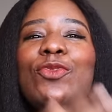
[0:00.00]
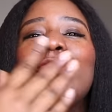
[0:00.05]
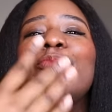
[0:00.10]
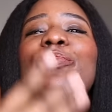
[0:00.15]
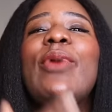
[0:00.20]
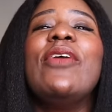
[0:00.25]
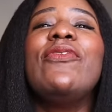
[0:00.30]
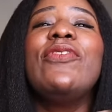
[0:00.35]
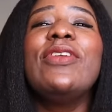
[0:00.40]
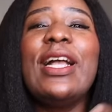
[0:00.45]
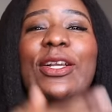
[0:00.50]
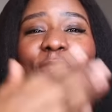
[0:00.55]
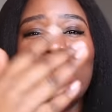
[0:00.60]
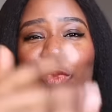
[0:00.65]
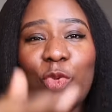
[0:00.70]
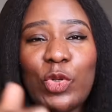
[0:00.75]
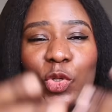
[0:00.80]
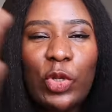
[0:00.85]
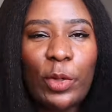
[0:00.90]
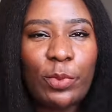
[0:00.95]
my fingers
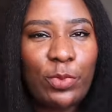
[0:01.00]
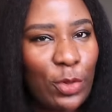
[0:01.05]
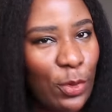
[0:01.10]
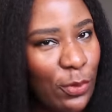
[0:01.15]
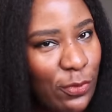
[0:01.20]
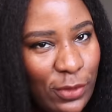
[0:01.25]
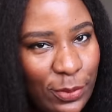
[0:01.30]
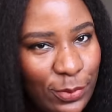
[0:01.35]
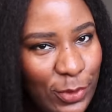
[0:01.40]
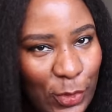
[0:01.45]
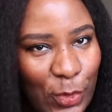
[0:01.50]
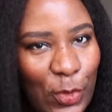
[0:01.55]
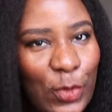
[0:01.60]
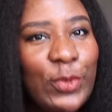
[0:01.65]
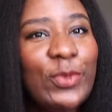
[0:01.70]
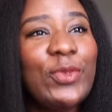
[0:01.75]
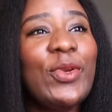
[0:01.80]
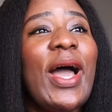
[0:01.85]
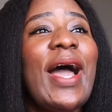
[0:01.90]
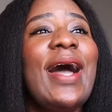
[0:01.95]
almost chopped off from the
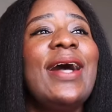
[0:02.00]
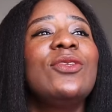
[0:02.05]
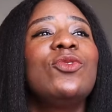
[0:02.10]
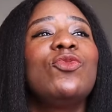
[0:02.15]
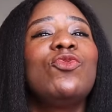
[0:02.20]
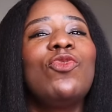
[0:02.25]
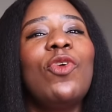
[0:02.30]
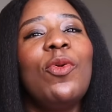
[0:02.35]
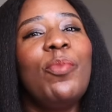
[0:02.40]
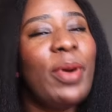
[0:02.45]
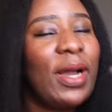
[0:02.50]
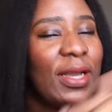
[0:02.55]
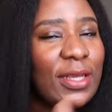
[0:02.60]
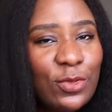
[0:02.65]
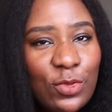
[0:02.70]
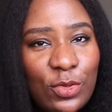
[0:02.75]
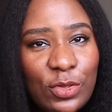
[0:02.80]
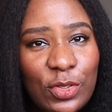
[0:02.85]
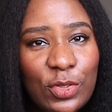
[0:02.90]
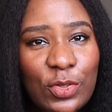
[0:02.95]
cold. So I had to run back
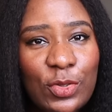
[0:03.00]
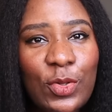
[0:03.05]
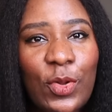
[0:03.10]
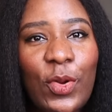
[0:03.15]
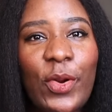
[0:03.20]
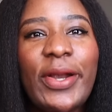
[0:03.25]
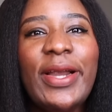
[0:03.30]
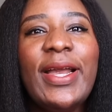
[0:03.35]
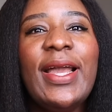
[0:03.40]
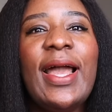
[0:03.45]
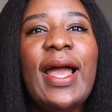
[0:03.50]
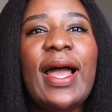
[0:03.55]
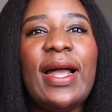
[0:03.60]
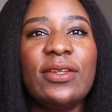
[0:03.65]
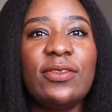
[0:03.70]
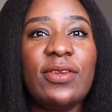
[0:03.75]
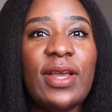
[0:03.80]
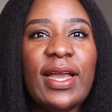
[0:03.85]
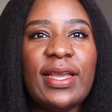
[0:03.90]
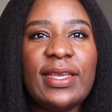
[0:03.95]
into the store
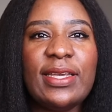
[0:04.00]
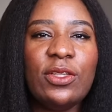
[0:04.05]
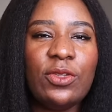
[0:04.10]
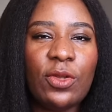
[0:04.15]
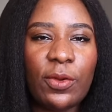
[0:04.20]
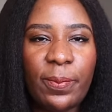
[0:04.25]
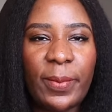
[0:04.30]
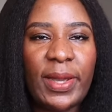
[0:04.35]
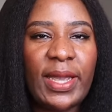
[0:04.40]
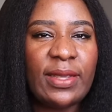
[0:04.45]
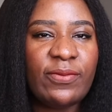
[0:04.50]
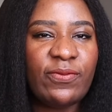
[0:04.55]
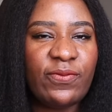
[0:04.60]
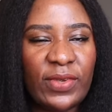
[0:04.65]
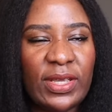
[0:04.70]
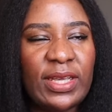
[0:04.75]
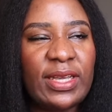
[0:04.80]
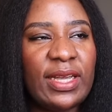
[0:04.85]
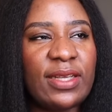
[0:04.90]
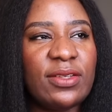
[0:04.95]
and try and heat up my
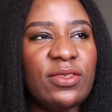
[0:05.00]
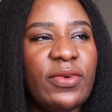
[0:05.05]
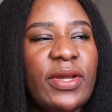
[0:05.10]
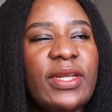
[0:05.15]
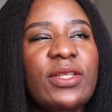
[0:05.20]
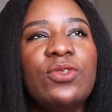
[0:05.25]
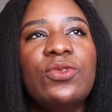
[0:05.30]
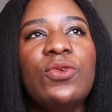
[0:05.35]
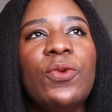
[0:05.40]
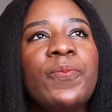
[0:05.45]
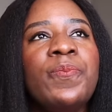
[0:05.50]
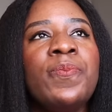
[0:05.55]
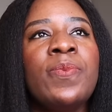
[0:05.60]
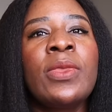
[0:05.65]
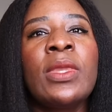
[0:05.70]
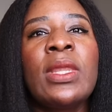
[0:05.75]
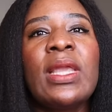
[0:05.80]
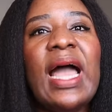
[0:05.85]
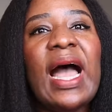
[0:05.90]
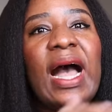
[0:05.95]
fingers, right? So
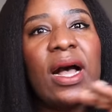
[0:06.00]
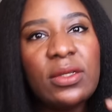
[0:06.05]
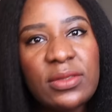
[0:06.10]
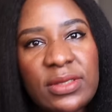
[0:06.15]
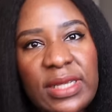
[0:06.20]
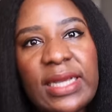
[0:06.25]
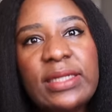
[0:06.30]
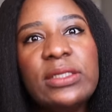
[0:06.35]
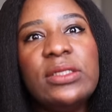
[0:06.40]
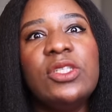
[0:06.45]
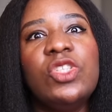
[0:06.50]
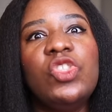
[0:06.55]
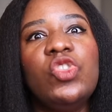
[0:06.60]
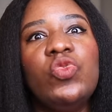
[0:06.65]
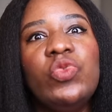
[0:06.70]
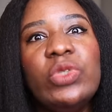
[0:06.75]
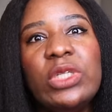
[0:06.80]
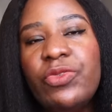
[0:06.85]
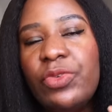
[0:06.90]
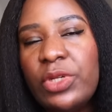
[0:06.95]
outside is
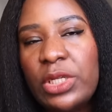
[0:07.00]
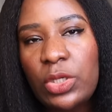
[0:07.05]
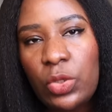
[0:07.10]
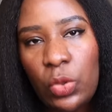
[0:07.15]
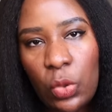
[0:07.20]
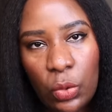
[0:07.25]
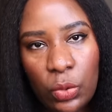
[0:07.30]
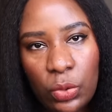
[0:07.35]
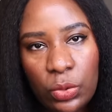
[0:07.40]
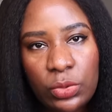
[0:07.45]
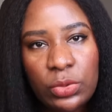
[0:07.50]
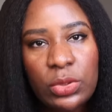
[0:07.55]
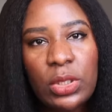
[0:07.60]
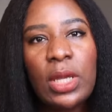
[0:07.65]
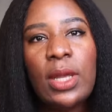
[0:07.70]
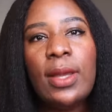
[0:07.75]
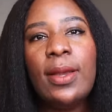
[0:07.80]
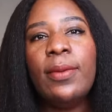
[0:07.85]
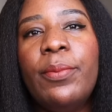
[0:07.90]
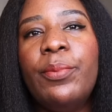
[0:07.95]
really, really cold,
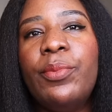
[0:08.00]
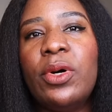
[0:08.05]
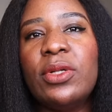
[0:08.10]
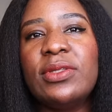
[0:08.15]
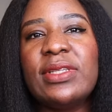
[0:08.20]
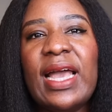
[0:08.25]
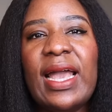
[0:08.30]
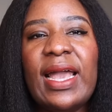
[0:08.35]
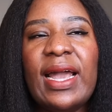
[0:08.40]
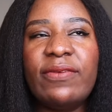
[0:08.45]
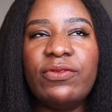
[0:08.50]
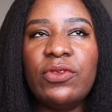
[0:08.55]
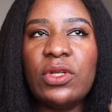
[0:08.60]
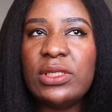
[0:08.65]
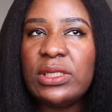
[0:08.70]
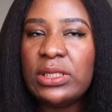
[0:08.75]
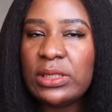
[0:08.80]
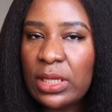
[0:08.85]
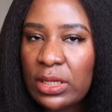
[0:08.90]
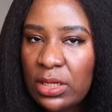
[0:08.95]
but I have not
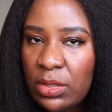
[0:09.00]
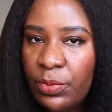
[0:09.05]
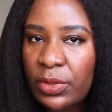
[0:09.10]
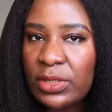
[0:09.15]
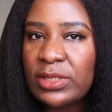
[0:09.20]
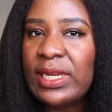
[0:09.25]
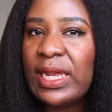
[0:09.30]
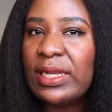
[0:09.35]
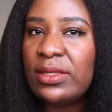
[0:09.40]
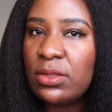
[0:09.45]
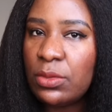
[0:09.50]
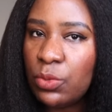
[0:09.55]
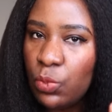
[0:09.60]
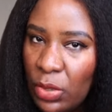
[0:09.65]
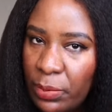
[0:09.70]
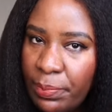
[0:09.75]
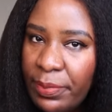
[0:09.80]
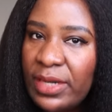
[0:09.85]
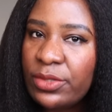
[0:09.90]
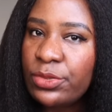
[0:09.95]
seen anybody that
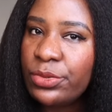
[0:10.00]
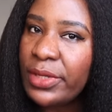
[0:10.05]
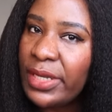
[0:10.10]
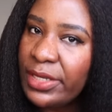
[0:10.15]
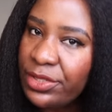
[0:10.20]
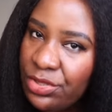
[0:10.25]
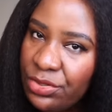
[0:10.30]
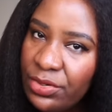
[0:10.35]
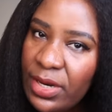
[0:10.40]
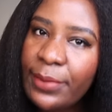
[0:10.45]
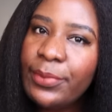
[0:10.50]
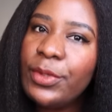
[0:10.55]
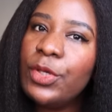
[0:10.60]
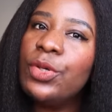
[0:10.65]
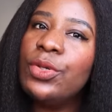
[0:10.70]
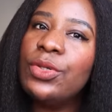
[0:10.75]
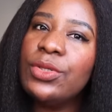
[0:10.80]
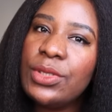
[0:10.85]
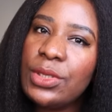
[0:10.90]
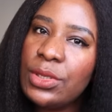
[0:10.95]
went back to Nigeria
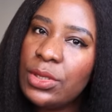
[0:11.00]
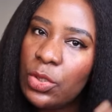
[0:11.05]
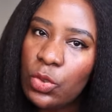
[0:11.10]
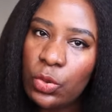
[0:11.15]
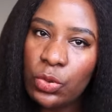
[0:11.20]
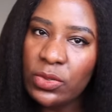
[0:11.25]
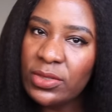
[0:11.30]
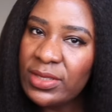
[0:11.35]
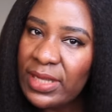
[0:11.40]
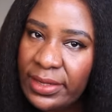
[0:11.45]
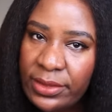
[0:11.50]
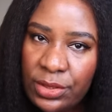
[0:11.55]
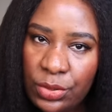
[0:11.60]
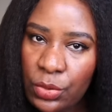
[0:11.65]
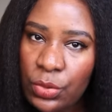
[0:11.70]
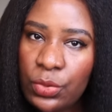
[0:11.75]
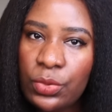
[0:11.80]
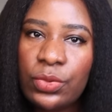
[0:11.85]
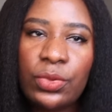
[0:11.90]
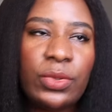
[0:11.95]
because they couldn't stand the
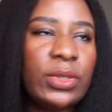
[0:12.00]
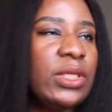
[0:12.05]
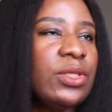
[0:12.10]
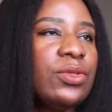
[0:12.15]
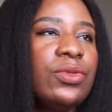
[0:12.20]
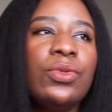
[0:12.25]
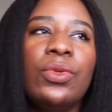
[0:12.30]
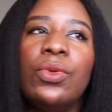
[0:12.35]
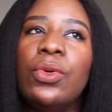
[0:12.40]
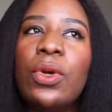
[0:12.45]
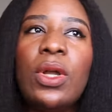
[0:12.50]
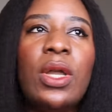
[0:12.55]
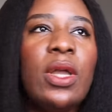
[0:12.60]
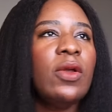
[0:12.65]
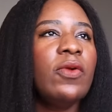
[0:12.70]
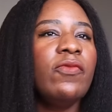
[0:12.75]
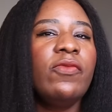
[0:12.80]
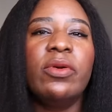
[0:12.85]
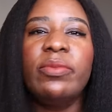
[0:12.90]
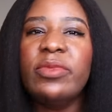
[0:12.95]
cold, okay? So
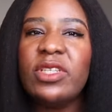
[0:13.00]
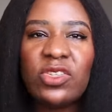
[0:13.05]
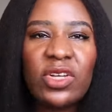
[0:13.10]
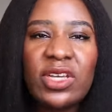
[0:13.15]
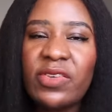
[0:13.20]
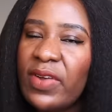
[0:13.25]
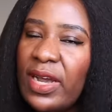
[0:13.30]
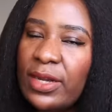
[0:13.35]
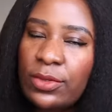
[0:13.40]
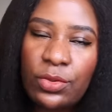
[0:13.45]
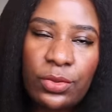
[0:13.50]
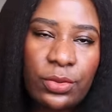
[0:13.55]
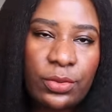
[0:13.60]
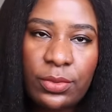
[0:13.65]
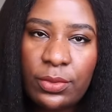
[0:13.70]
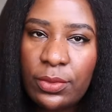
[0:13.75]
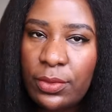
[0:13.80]
for me, it's not a factor.